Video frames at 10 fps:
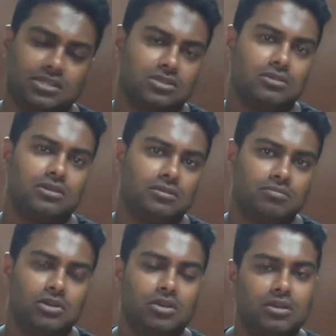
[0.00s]
That's going to
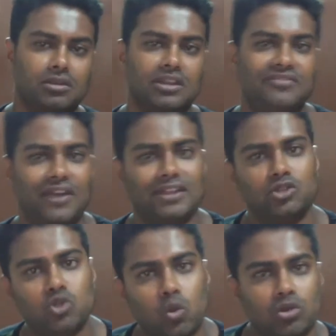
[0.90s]
define
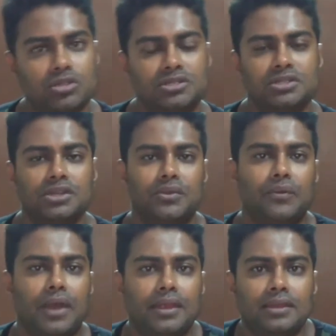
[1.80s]
the shoulders,
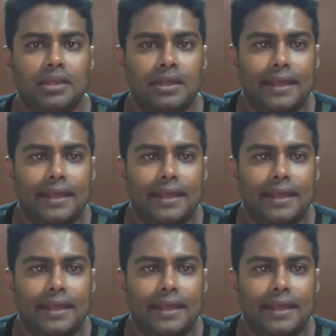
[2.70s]
right?